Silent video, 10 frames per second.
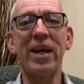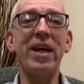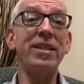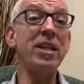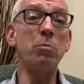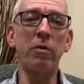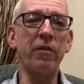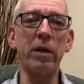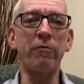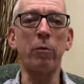It didn't
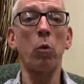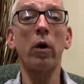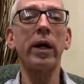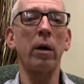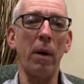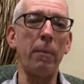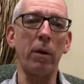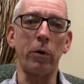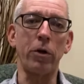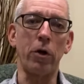prevent him from worrying about
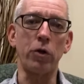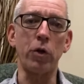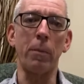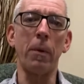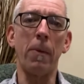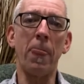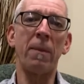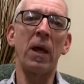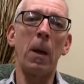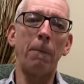my return trip,
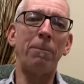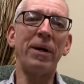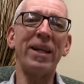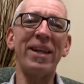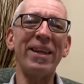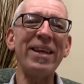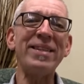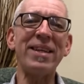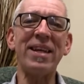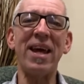but at
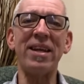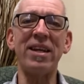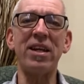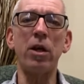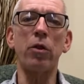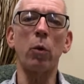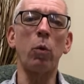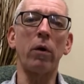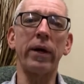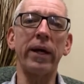least it ended the
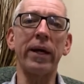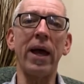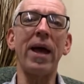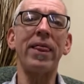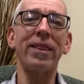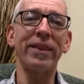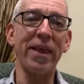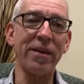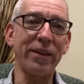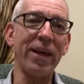worrying
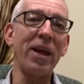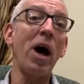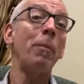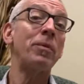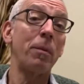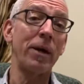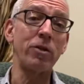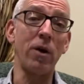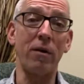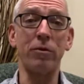that led up to my
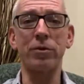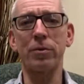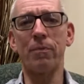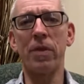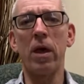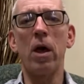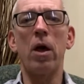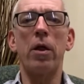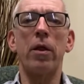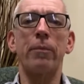travels.
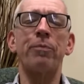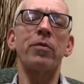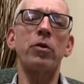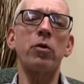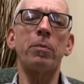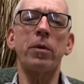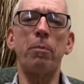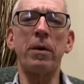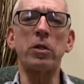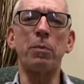The trip
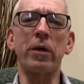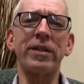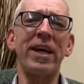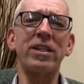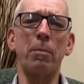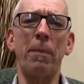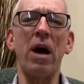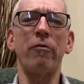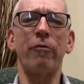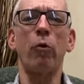to Pittsburgh takes
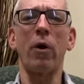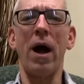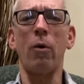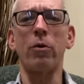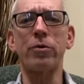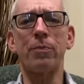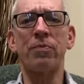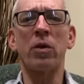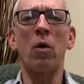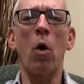about four hours.
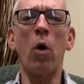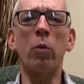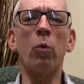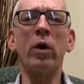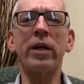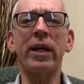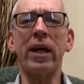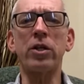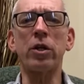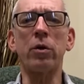On one
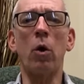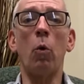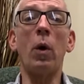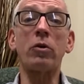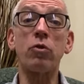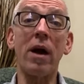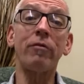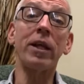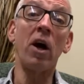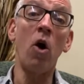occasion, while
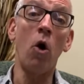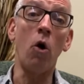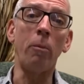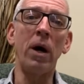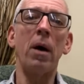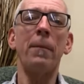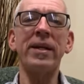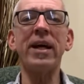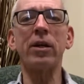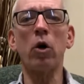traveling home,
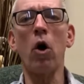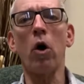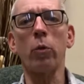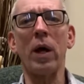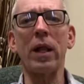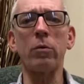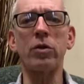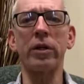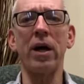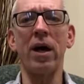my dad called while I
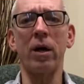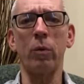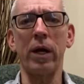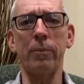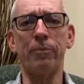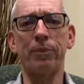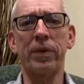was on the highway.